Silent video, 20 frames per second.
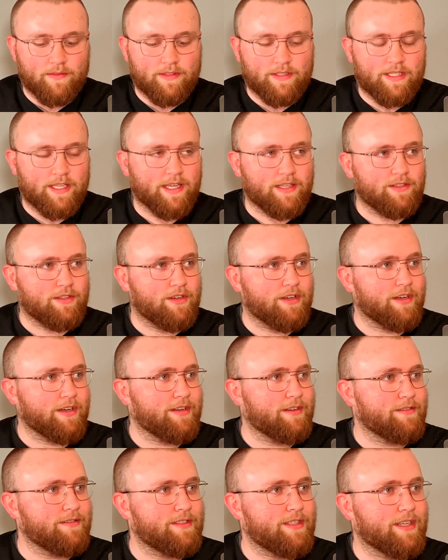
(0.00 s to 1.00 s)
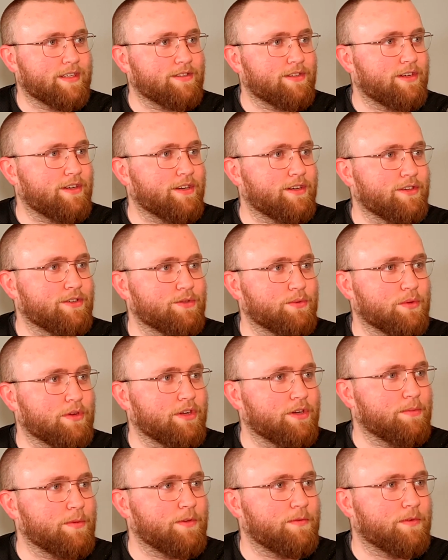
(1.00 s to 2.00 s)
TikTokers were
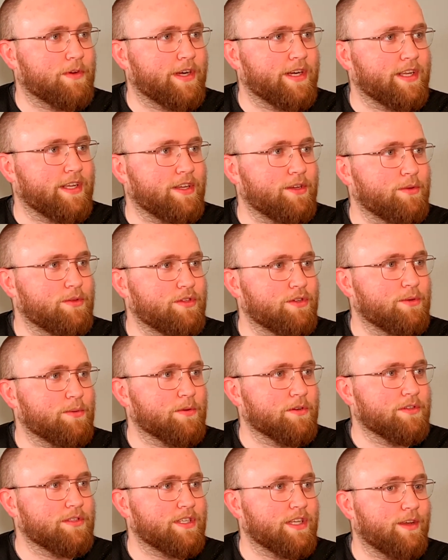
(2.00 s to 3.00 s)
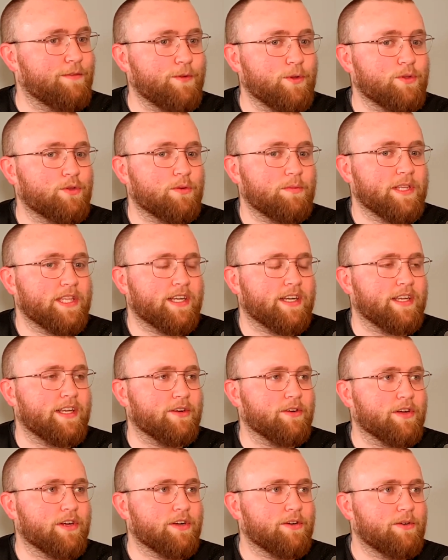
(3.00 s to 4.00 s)
going to be fighting YouTubers. If you told me that a
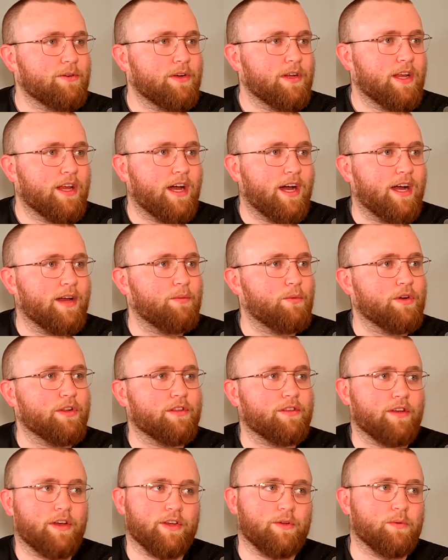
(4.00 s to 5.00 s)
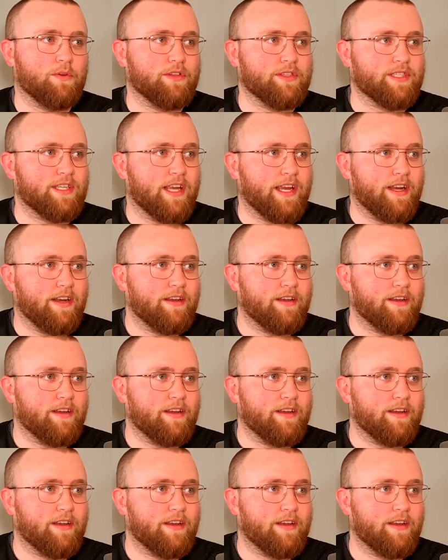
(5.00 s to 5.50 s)
year ago, I would have thought you were insane.